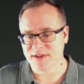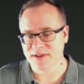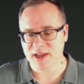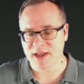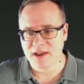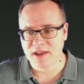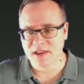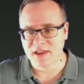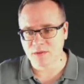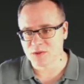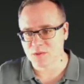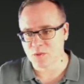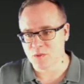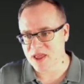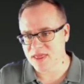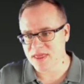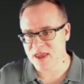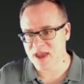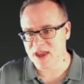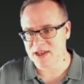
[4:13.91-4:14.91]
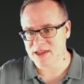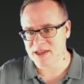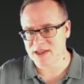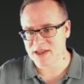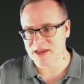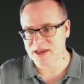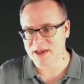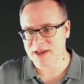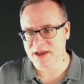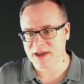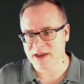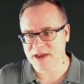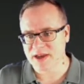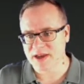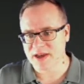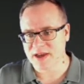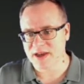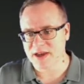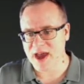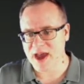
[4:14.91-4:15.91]
There was one that
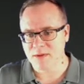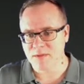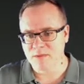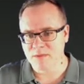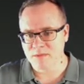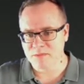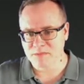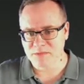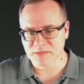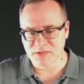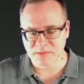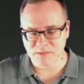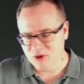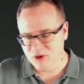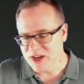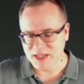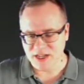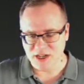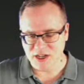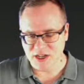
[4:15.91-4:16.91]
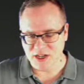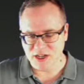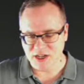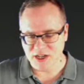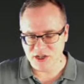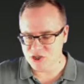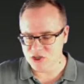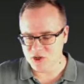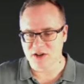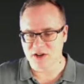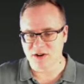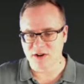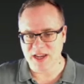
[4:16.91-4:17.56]
I really enjoyed during the